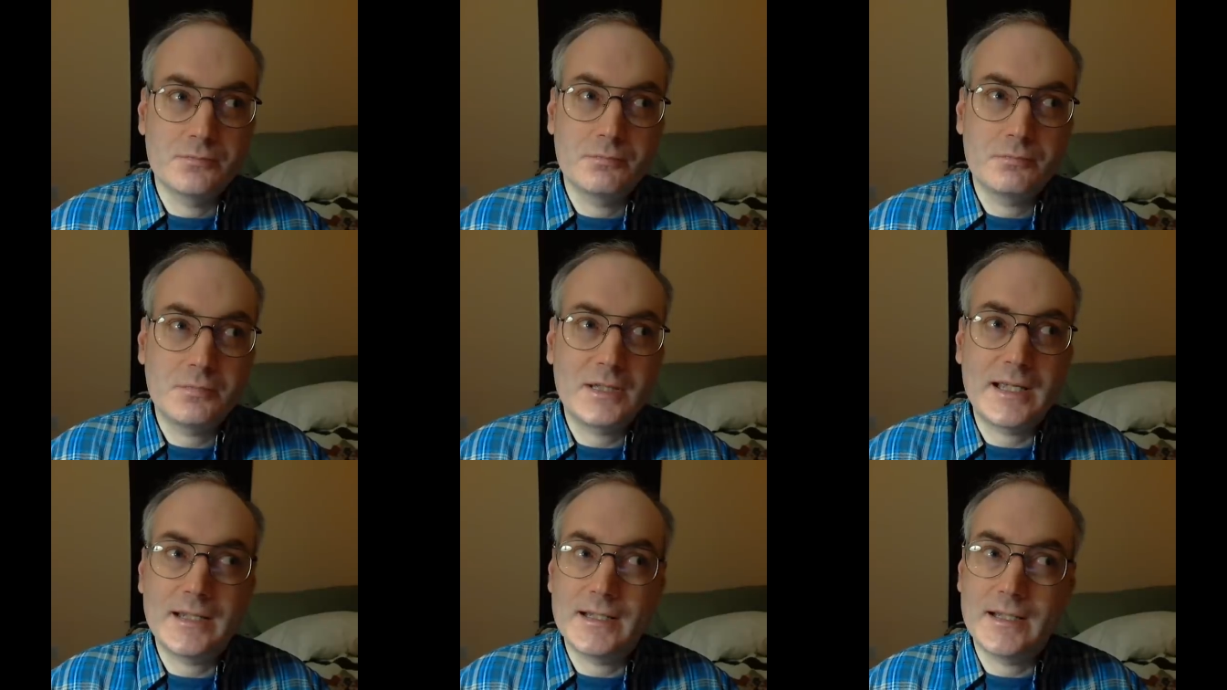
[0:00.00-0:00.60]

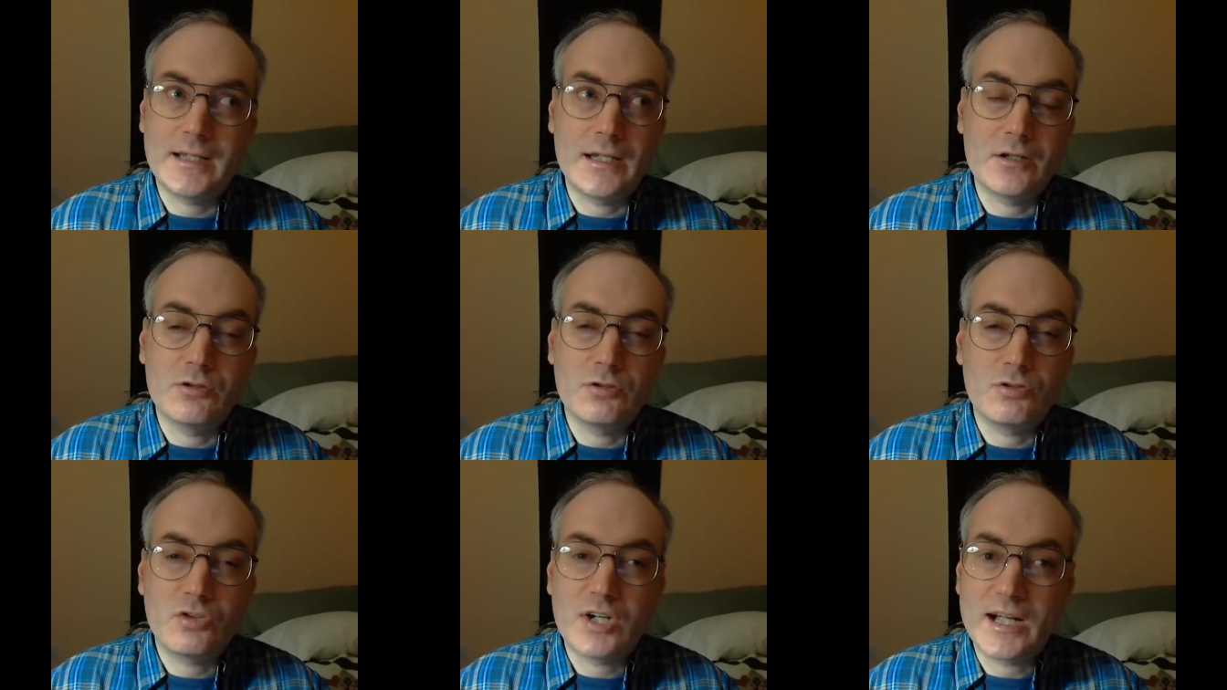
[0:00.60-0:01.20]
plan any
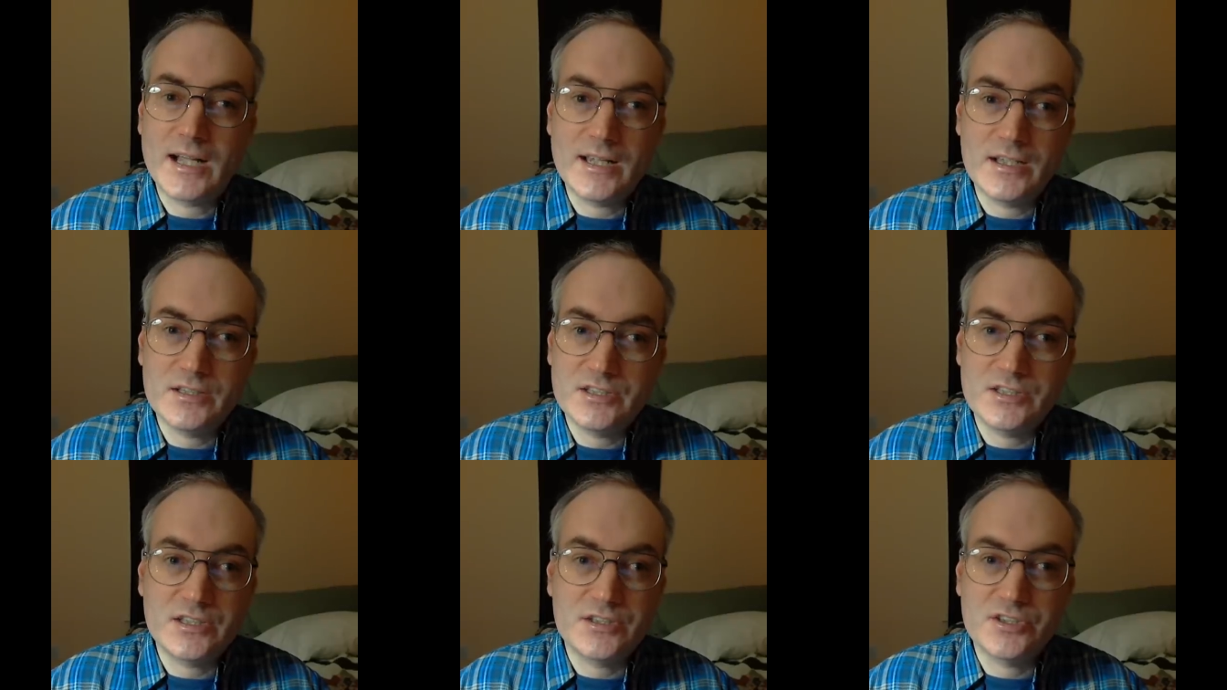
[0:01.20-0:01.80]

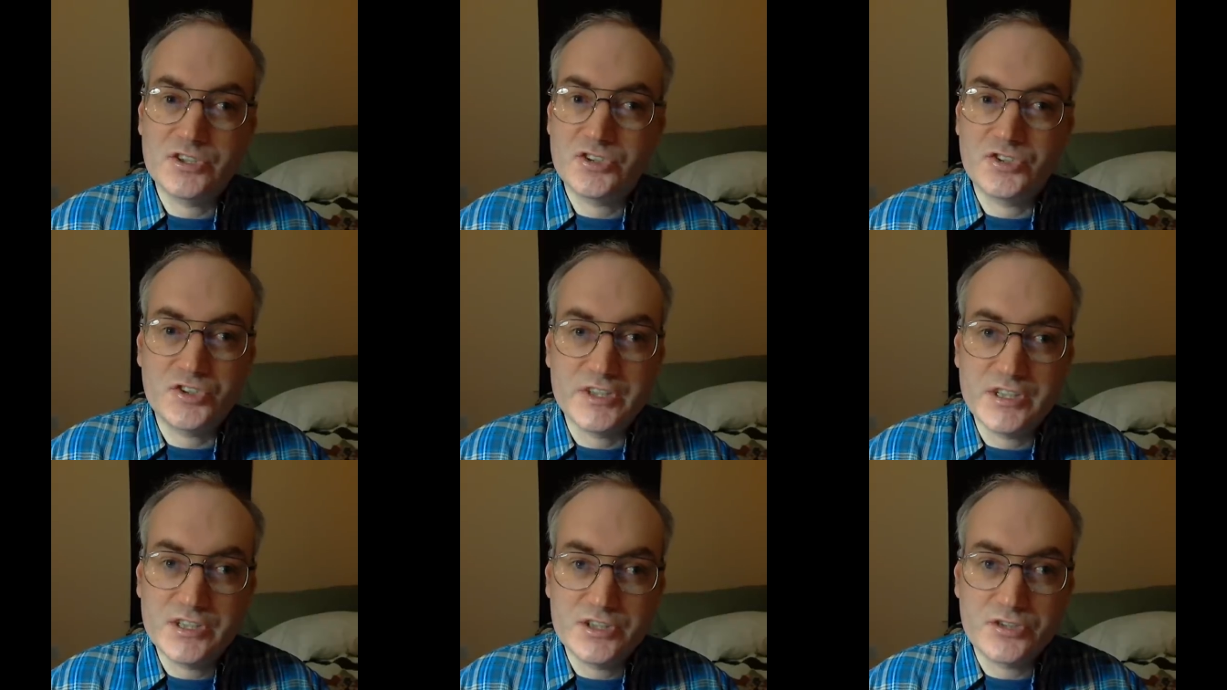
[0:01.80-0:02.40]
riots in the
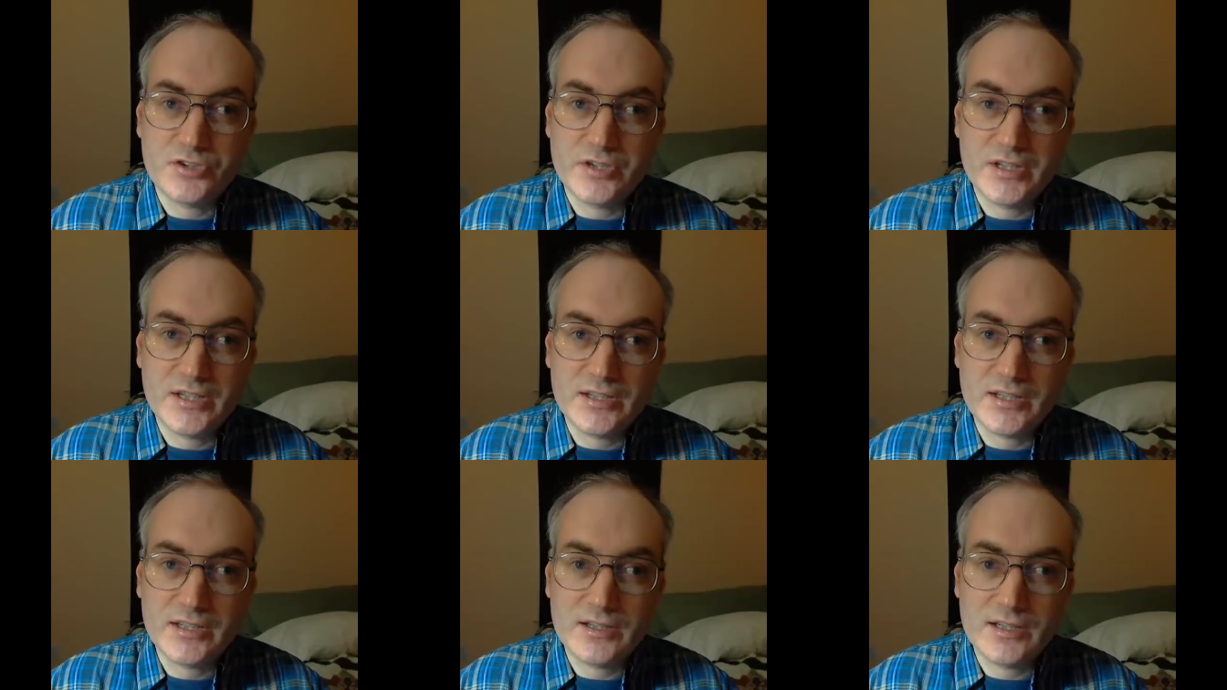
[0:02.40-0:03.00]
streets or
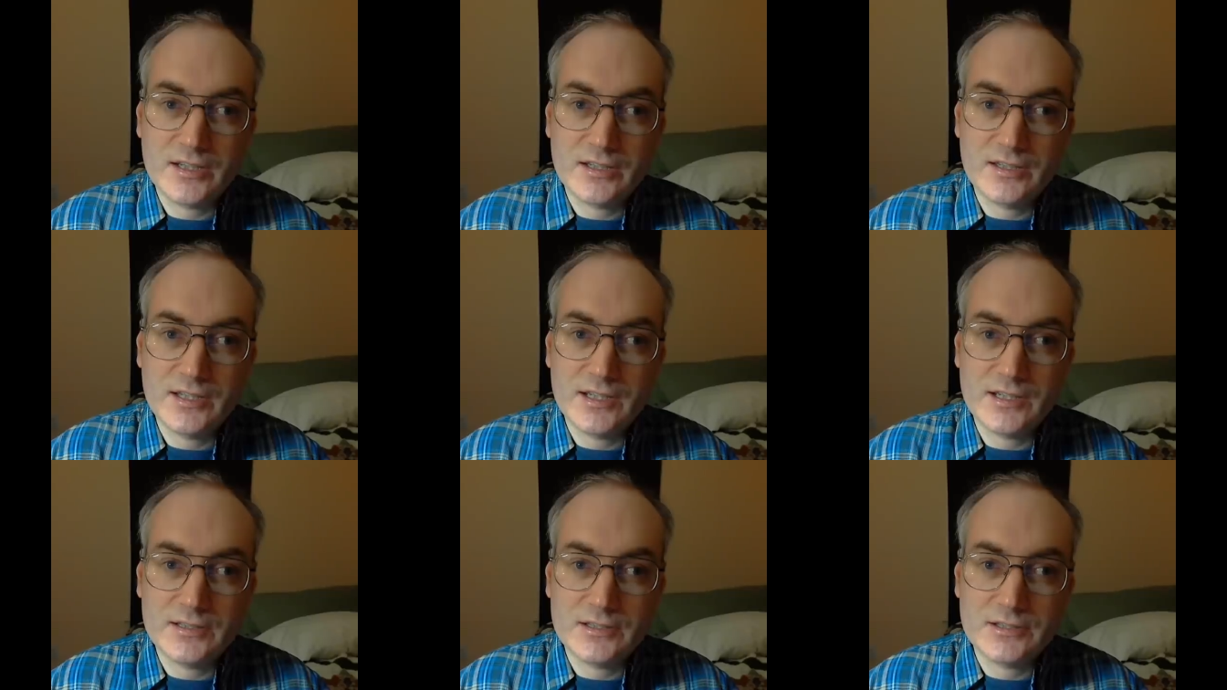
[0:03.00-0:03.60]
anything like
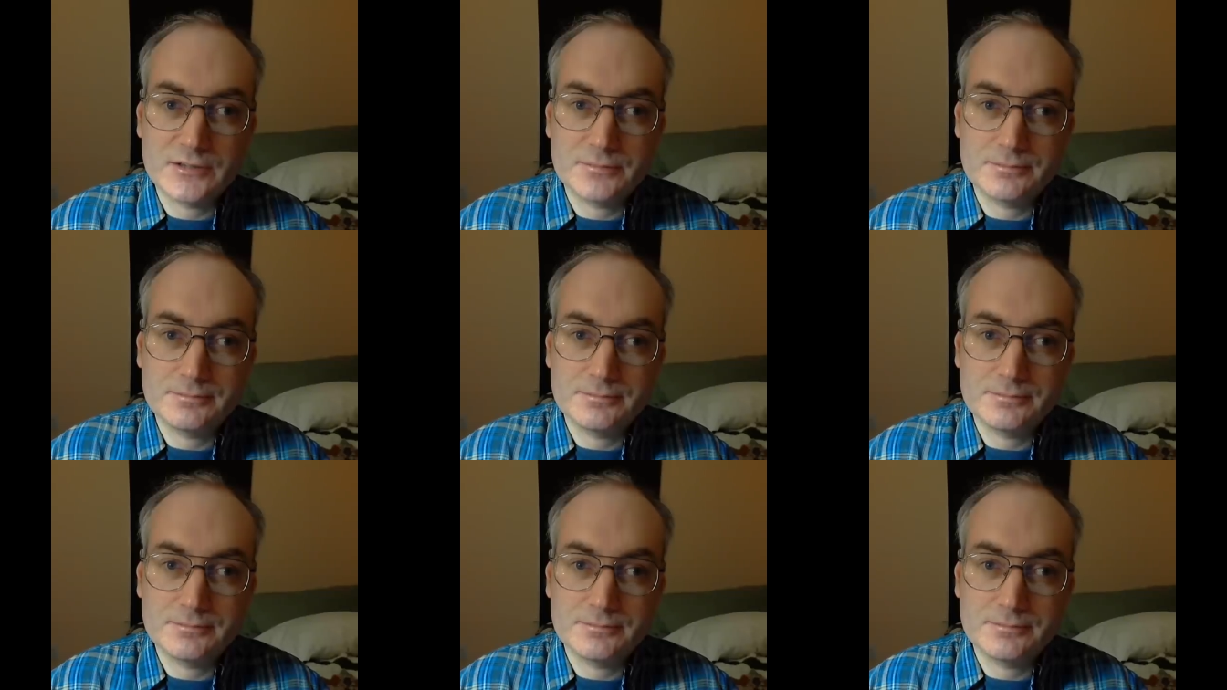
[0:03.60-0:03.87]
that.